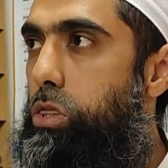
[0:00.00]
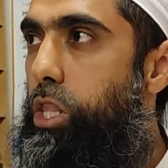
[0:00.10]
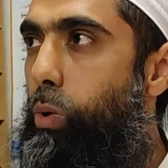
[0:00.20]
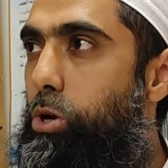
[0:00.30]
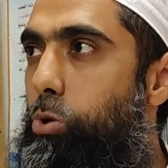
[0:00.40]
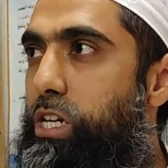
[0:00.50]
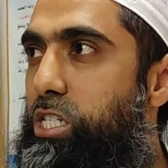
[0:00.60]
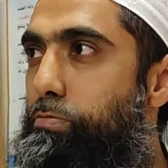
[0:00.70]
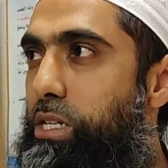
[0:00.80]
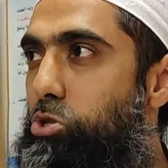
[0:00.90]
The one who
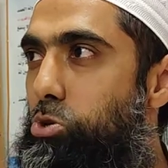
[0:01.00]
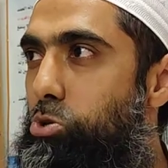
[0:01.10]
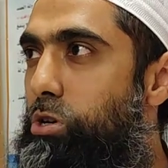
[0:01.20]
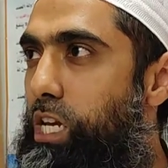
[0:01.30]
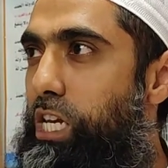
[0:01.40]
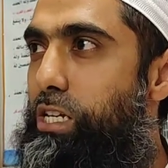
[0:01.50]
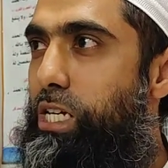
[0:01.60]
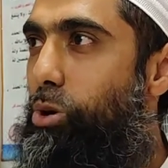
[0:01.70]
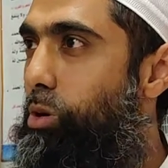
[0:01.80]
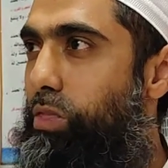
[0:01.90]
is majnoon and he
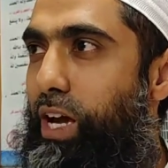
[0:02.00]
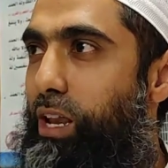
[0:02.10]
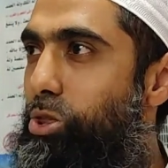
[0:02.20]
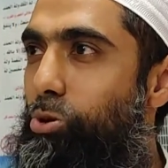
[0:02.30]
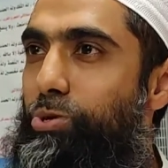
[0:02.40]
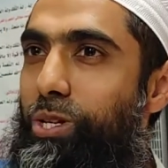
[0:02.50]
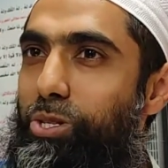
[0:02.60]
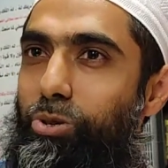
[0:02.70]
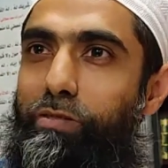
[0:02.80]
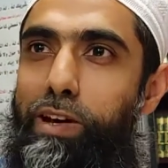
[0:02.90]
does all of that, those things
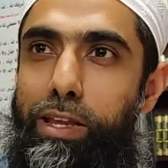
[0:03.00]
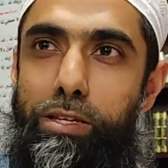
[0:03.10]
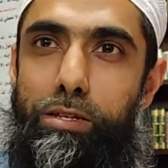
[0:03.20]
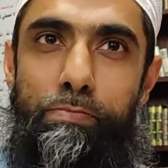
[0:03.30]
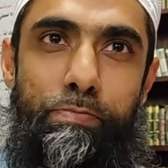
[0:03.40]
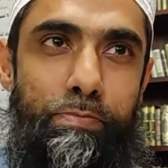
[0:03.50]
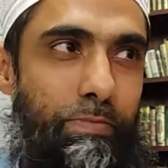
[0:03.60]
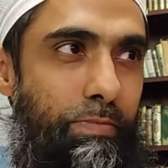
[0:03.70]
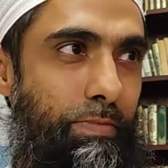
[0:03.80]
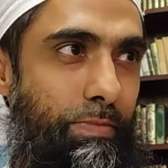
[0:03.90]
are not valid.
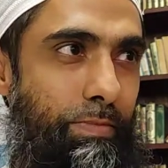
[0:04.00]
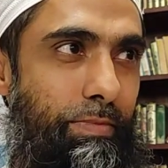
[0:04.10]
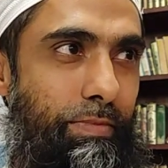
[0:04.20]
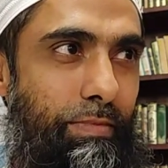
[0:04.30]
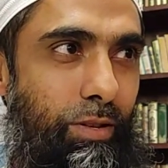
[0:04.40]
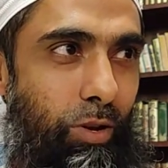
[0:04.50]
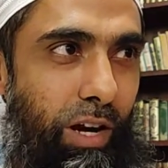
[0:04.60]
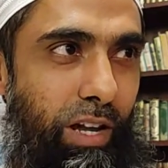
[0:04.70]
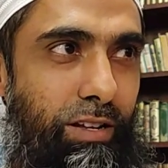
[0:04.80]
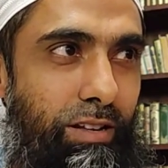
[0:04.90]

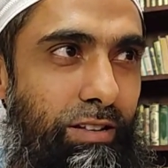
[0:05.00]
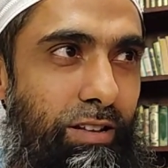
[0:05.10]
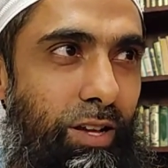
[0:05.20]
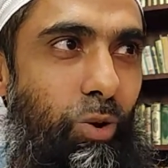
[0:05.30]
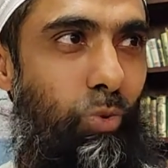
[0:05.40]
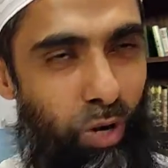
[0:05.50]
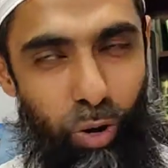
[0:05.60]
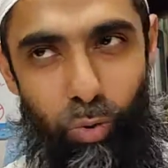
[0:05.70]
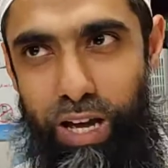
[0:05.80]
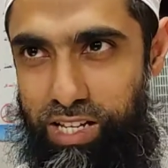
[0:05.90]
Right?
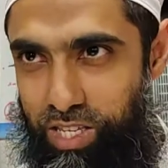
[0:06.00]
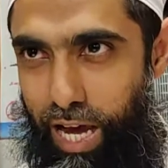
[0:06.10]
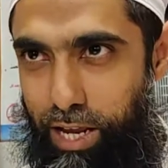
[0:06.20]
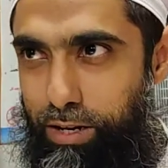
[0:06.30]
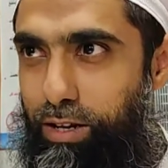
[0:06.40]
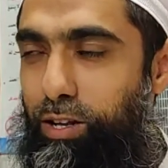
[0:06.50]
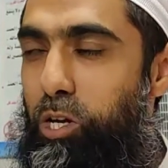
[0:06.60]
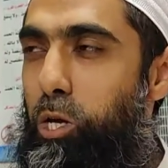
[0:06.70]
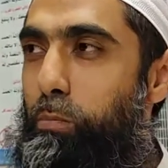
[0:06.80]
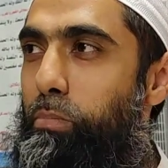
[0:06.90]
Now why is that?
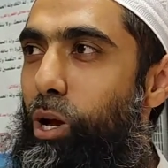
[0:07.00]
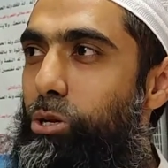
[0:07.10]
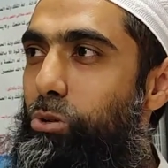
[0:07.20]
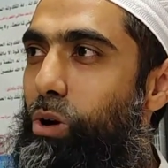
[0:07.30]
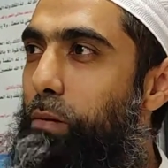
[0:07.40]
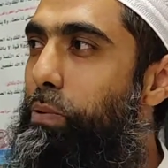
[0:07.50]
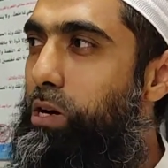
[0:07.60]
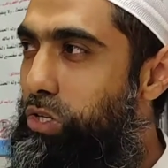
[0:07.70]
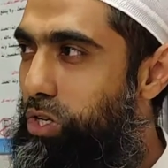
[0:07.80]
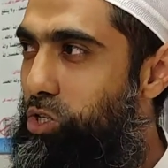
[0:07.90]
Because when a
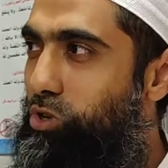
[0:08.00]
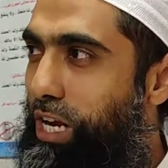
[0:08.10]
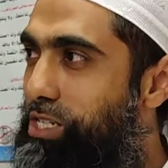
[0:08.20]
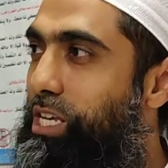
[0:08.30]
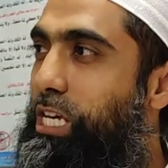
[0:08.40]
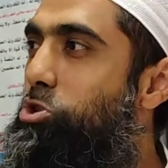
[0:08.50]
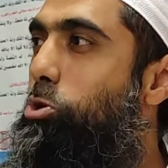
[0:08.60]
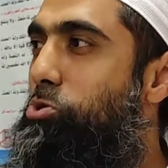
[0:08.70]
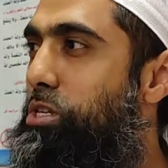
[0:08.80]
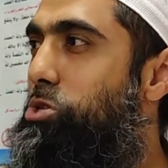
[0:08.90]
person drinks, he
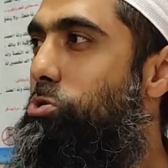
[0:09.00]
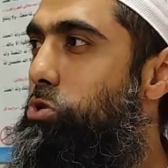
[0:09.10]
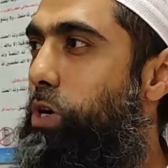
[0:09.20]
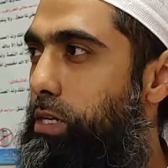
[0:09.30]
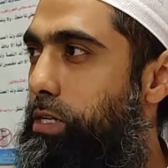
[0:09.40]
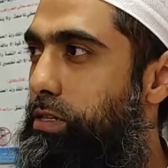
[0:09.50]
chooses to drink.